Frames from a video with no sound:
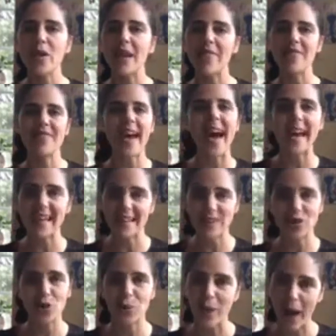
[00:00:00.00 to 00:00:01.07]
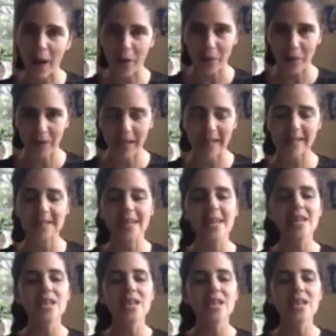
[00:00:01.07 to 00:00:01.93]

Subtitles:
and that is your power place.